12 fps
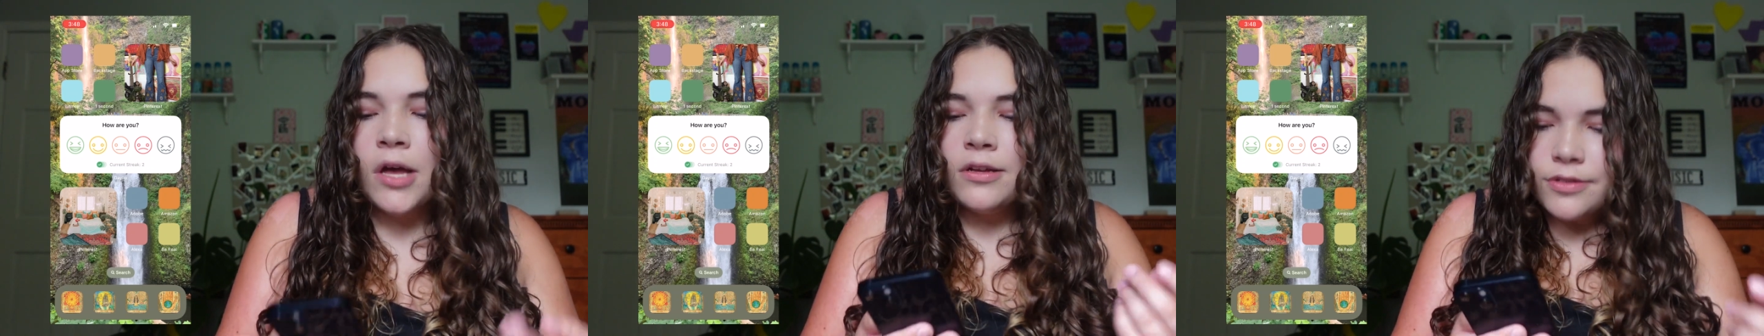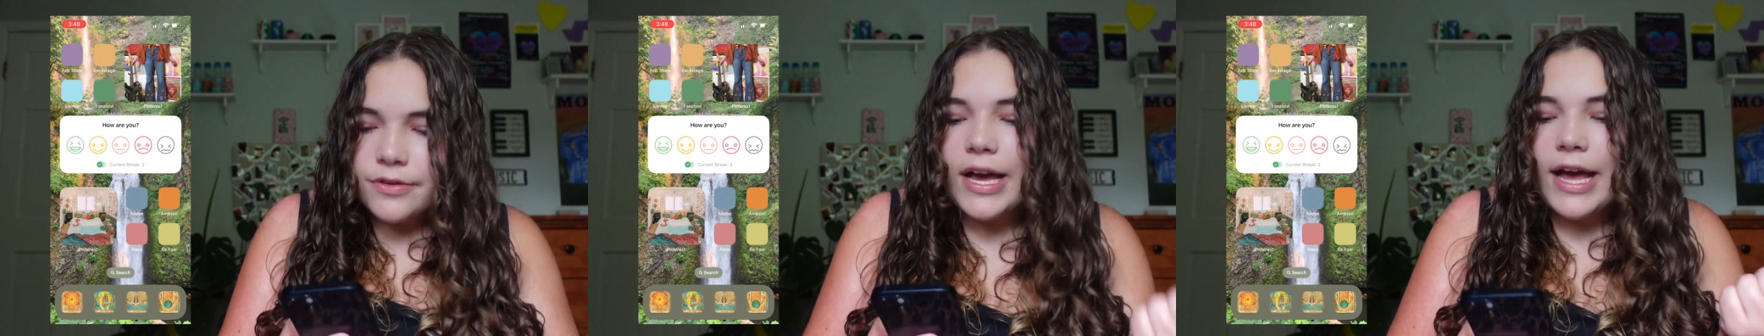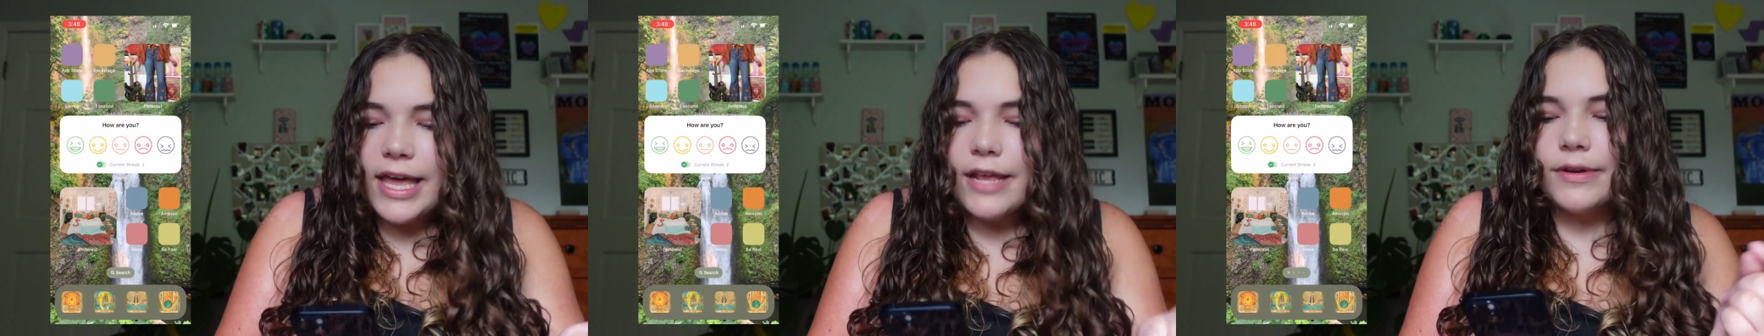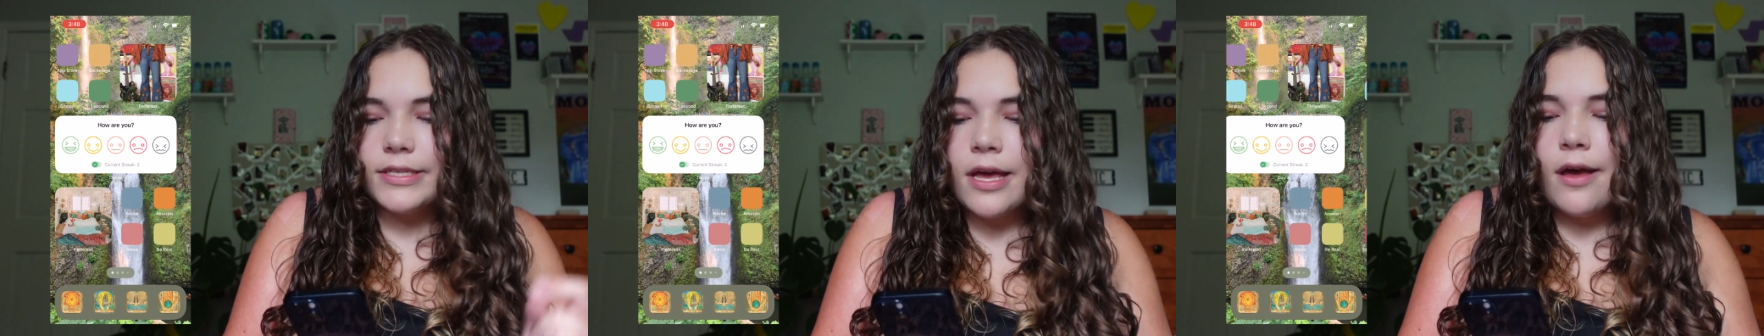So yeah,
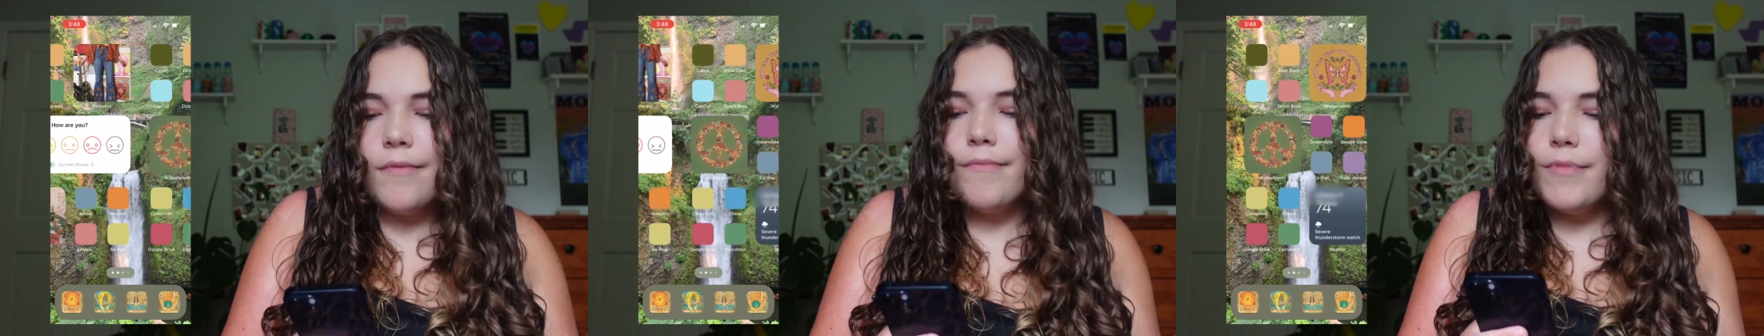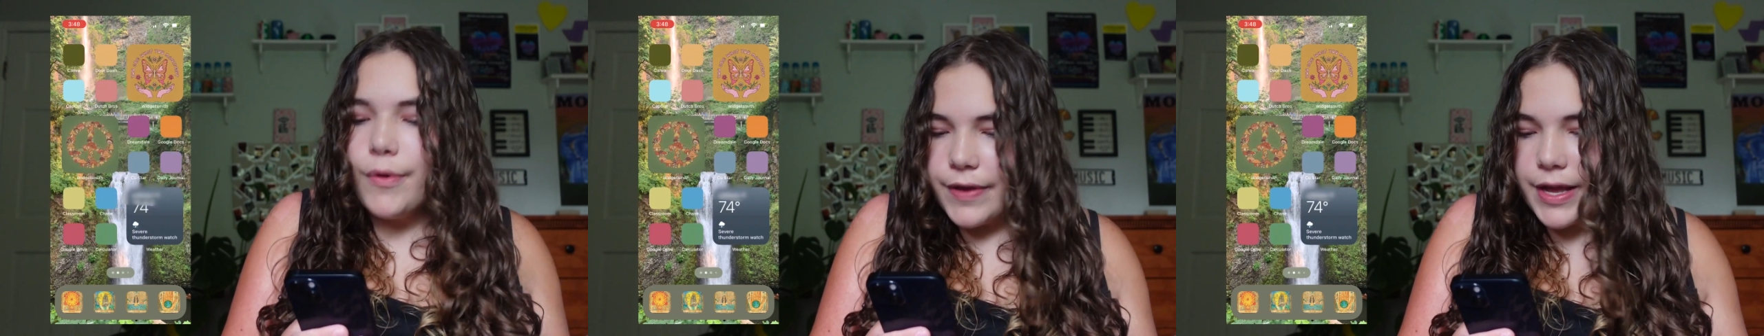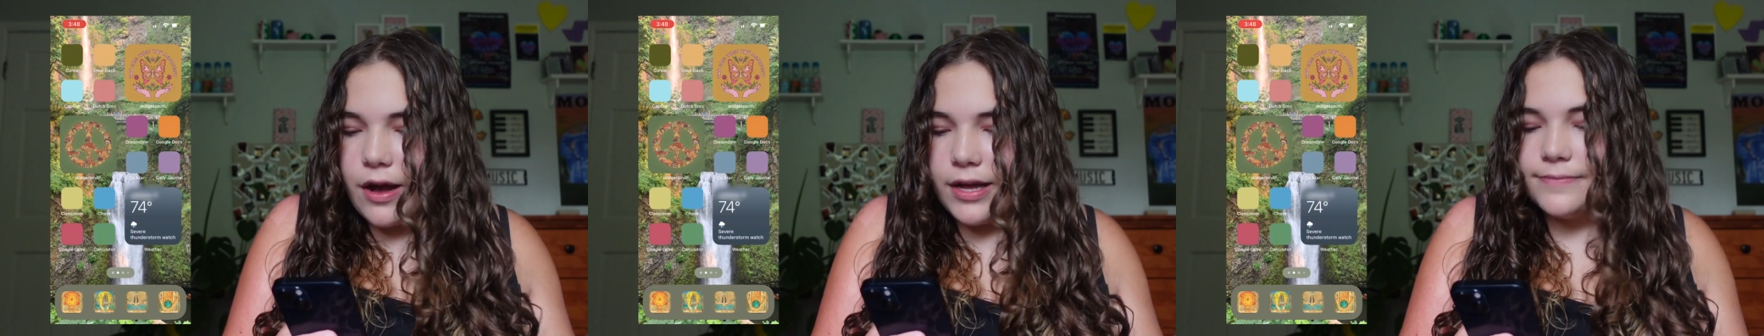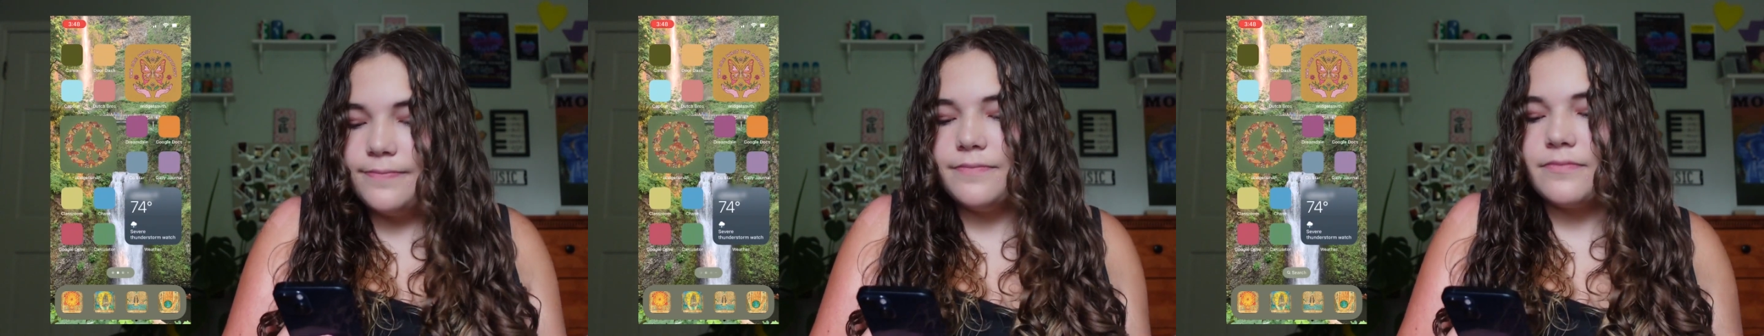anyways, moving
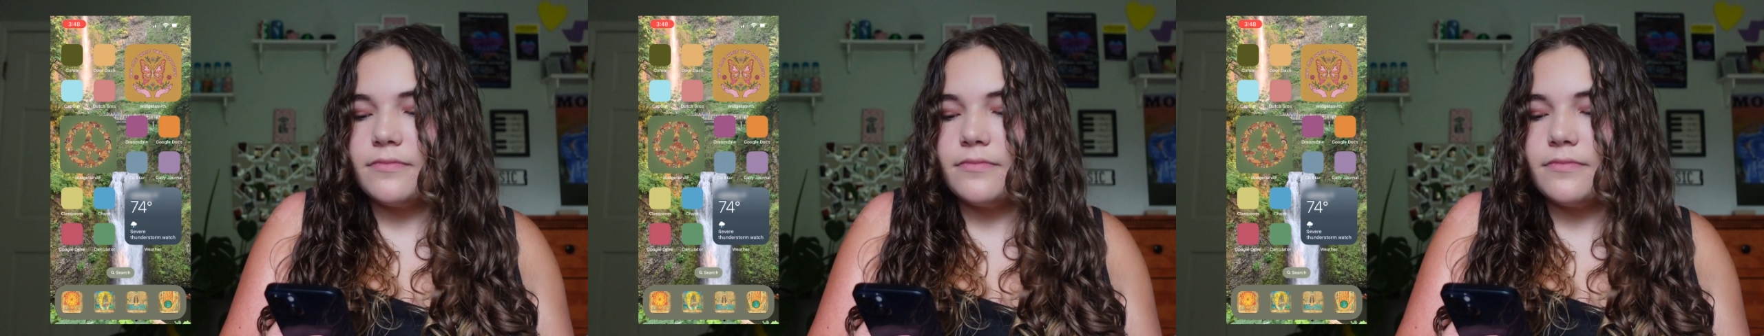on.